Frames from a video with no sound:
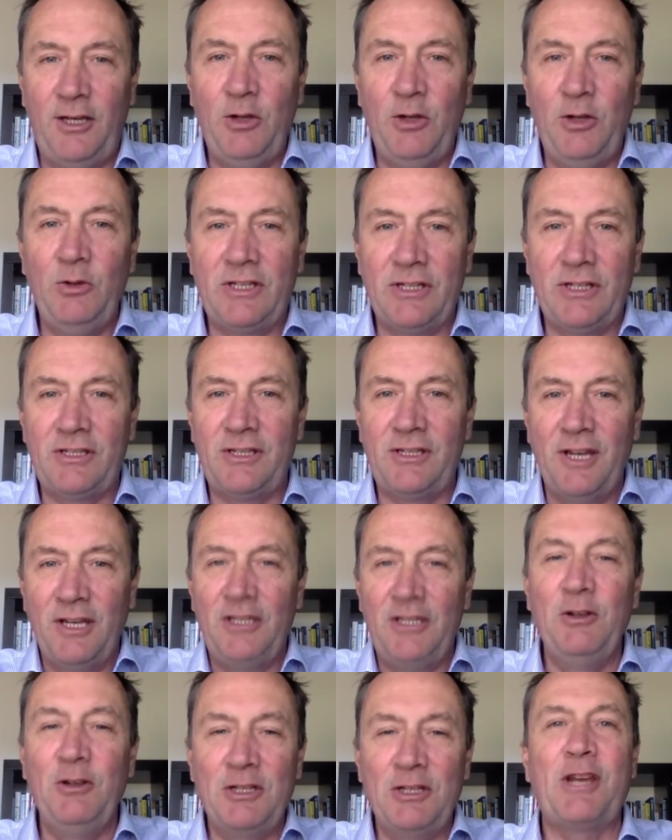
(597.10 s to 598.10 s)
You
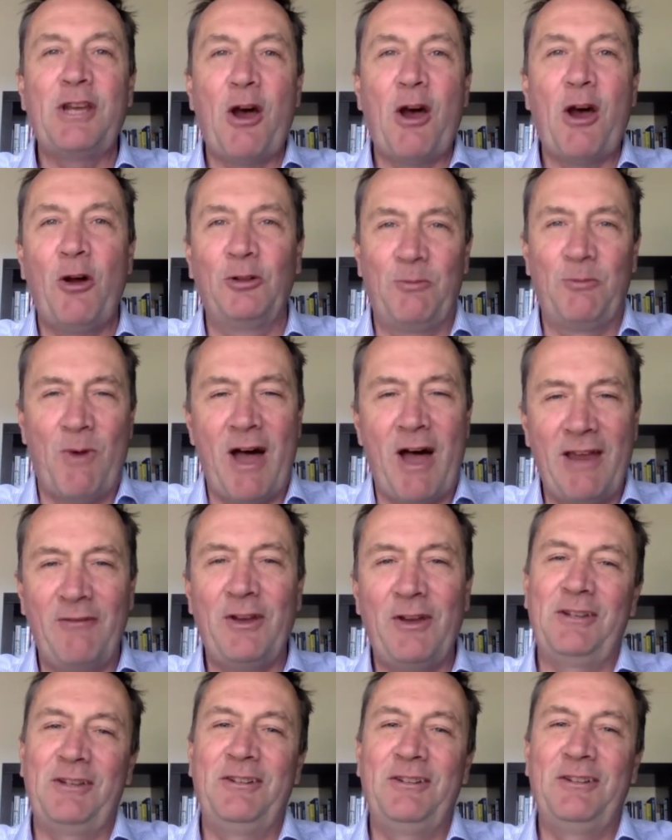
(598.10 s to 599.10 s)
just hold my
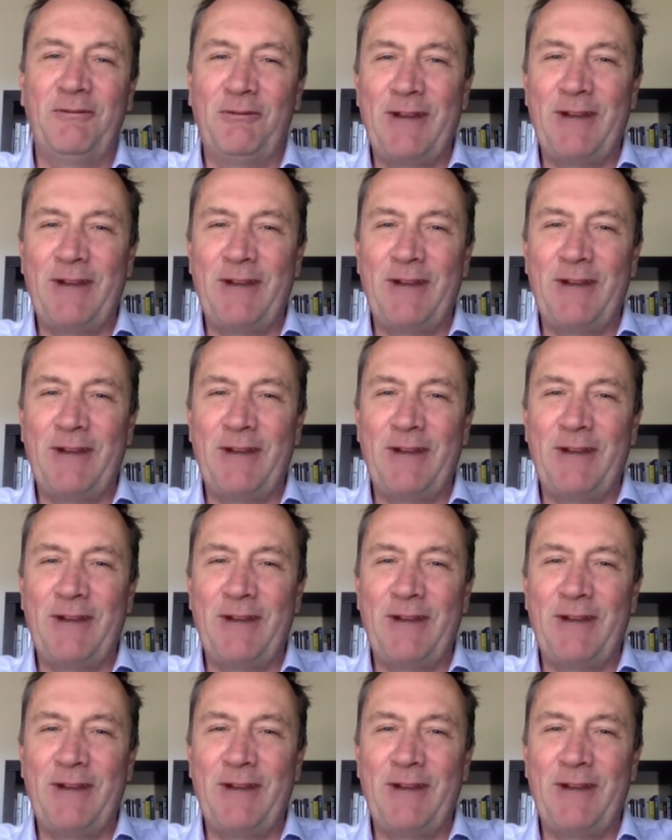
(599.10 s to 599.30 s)
version of